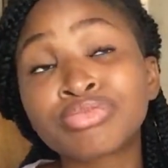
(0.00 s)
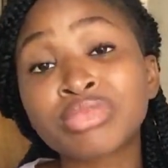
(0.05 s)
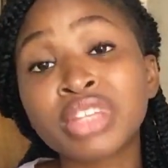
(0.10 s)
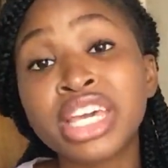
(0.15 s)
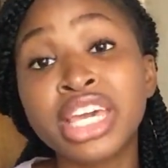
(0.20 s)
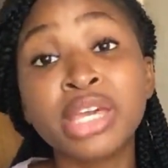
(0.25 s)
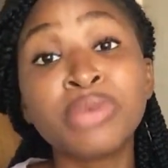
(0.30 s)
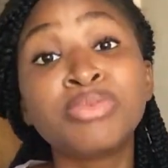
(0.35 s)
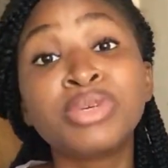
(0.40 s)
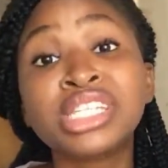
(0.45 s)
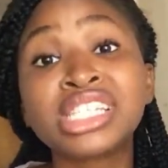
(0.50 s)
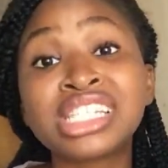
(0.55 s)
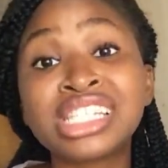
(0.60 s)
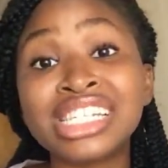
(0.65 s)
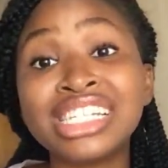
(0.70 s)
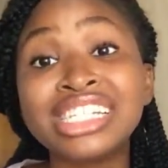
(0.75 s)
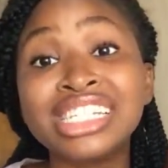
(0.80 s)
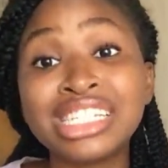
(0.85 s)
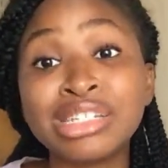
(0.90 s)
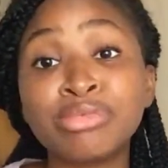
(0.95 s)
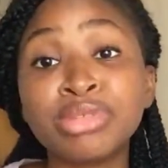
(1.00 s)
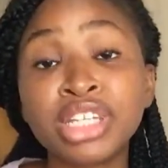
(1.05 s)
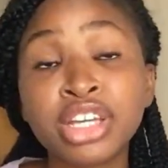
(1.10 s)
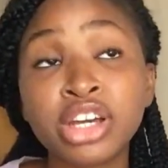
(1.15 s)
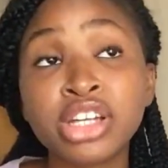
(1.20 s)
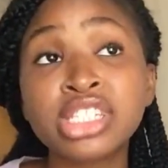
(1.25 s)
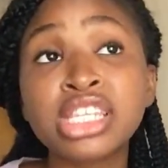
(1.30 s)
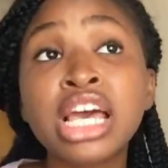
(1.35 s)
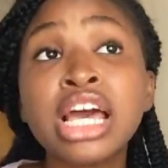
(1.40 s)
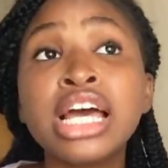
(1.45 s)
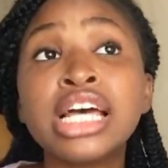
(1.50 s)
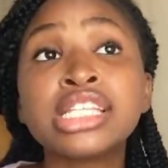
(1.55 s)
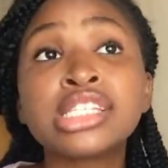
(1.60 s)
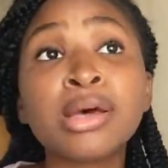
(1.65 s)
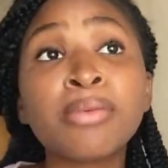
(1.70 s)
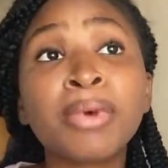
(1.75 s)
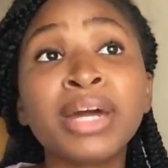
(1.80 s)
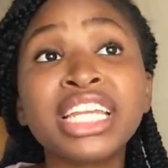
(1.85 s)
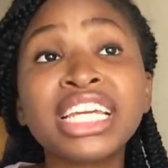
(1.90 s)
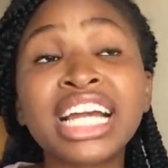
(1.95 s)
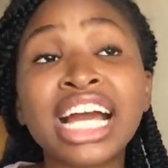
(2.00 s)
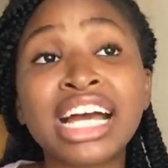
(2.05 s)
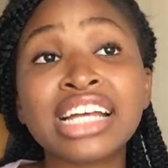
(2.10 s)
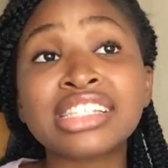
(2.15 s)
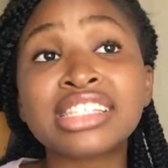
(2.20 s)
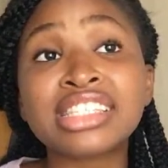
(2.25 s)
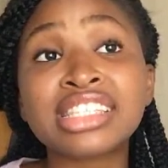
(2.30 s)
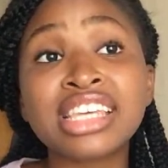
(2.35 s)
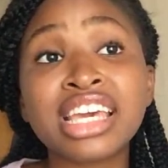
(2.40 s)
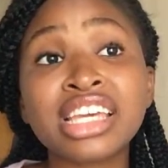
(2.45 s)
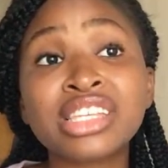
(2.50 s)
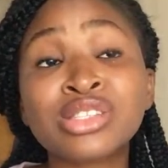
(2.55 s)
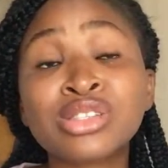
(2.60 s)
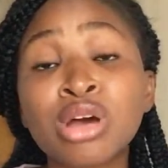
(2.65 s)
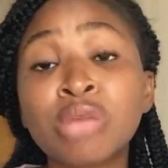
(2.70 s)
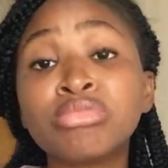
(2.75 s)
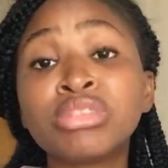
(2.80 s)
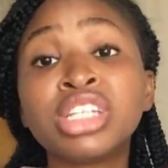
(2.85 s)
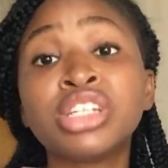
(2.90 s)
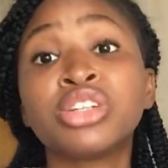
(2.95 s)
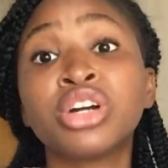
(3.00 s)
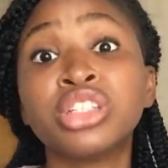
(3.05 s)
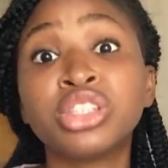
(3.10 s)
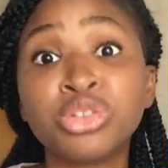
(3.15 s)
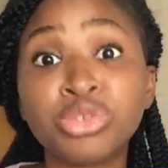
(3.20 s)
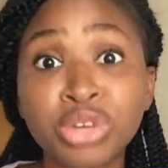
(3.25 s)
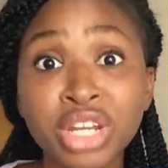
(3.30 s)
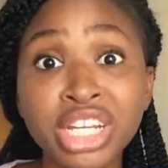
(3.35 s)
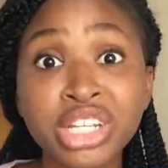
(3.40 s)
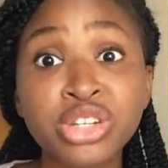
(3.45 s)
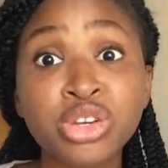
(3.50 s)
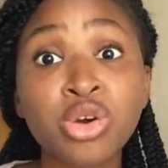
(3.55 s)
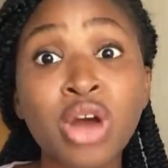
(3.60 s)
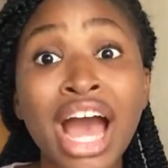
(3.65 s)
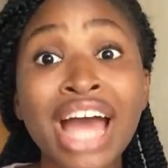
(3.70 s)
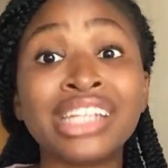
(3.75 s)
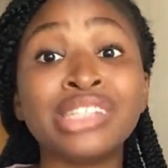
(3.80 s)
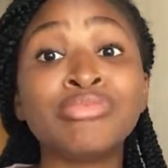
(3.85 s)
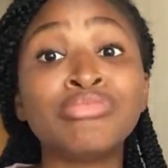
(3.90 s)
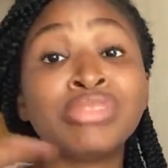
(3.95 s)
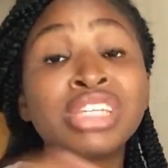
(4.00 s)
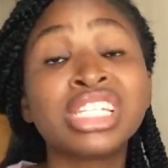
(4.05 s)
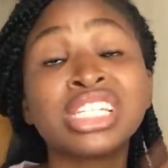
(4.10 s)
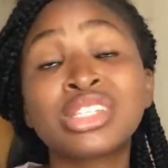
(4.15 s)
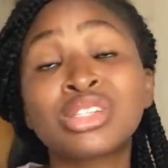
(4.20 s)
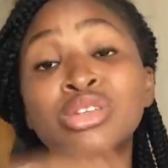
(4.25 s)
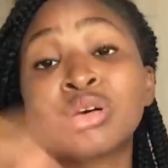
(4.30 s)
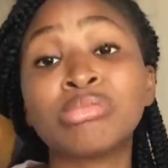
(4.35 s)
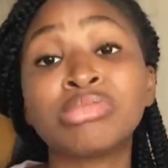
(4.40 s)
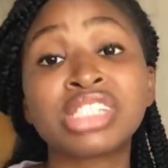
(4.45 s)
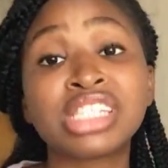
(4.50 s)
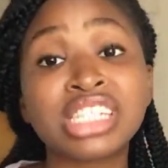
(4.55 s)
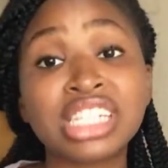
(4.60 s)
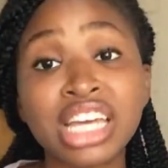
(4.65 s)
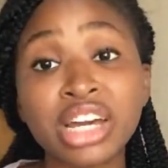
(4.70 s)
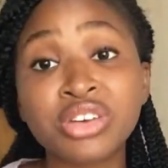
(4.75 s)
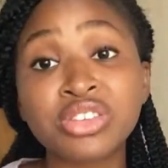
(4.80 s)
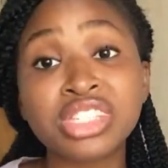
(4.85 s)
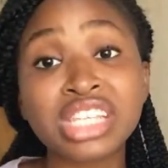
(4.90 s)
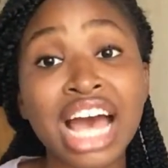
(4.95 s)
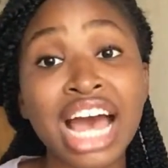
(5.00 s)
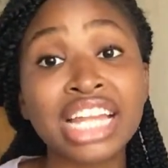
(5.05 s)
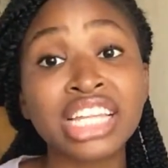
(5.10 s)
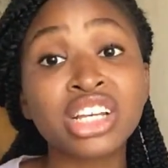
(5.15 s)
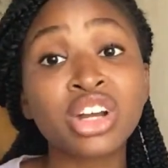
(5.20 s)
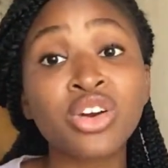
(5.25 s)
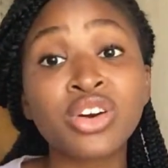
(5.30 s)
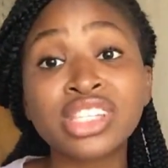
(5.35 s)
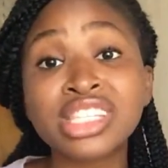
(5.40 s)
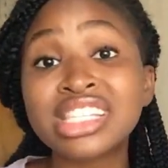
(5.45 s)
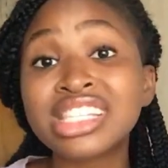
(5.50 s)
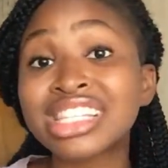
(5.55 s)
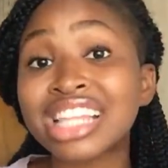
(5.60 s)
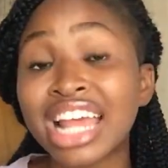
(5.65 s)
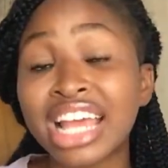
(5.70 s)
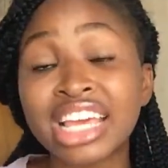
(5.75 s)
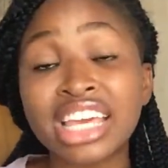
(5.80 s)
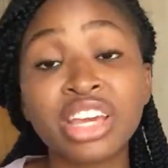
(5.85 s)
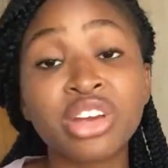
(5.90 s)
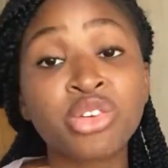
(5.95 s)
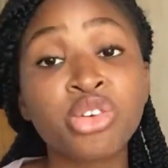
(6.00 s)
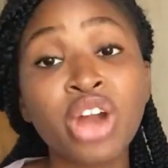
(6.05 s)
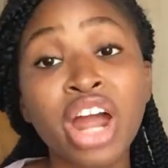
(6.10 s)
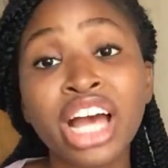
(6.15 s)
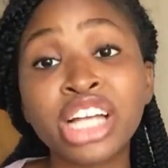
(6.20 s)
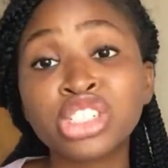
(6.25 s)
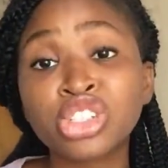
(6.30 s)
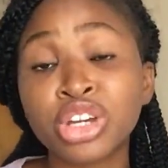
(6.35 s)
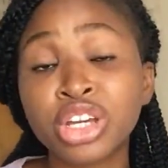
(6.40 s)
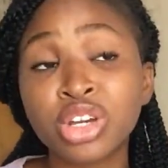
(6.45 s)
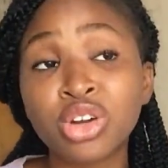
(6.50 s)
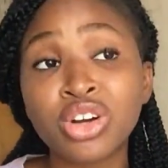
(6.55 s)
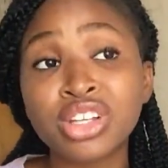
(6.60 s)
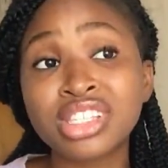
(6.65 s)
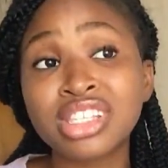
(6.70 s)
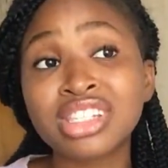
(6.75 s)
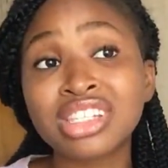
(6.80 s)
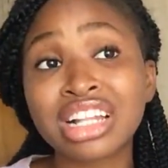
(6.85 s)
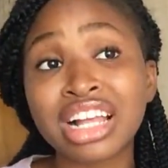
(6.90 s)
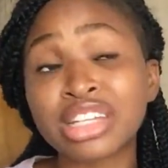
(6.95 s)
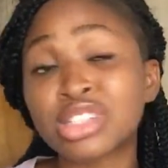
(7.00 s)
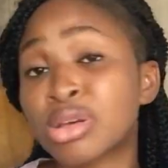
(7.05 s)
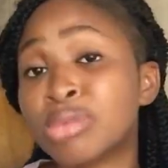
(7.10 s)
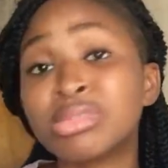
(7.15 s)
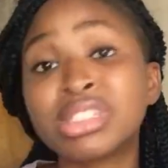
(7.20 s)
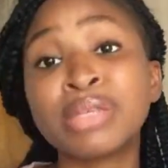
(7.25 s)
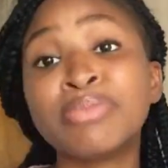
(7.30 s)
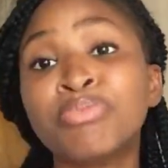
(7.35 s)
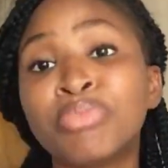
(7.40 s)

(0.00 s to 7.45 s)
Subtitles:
ABCD, because somebody can say something on the radio and it means something else and it causes like a crash or it causes like something